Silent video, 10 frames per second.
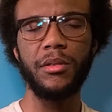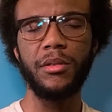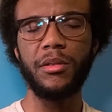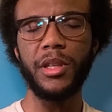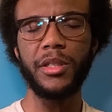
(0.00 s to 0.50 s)

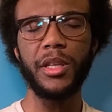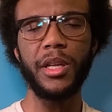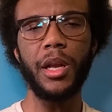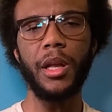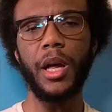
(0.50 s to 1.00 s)
They say that a
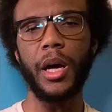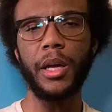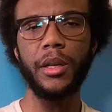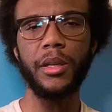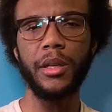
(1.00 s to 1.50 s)
lot
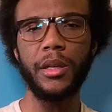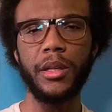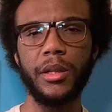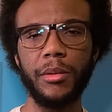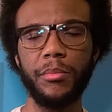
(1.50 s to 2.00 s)
in
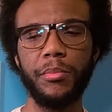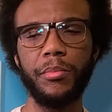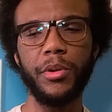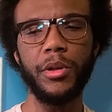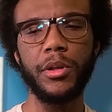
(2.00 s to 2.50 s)
the
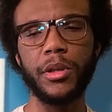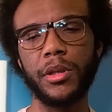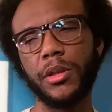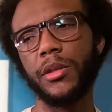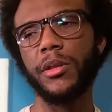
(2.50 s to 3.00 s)
book.
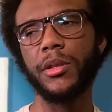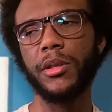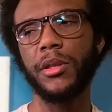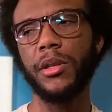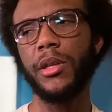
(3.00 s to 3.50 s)

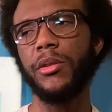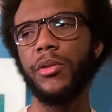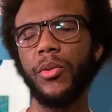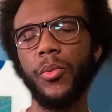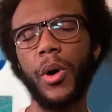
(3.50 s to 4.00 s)
I don't know
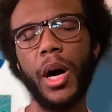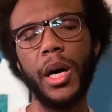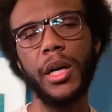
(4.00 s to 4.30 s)
why.